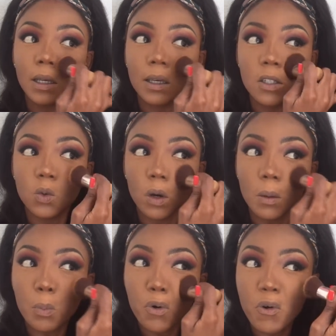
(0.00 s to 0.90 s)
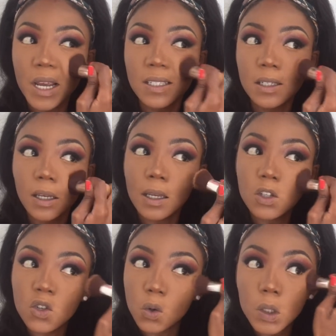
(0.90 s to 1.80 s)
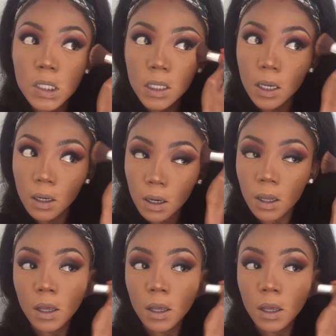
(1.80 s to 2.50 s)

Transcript: Because you want to press it into your skin.